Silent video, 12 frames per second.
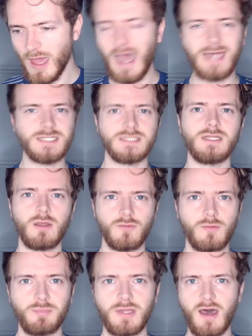hadn't
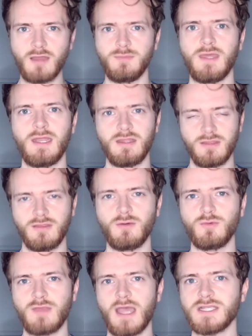supplied me anything that
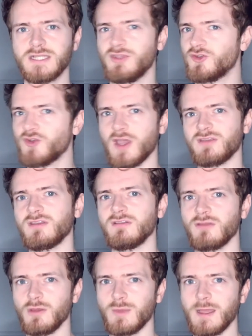was actually interesting
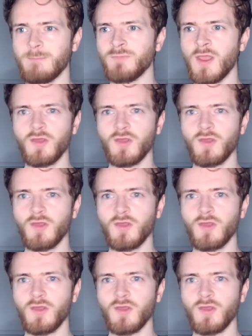to me.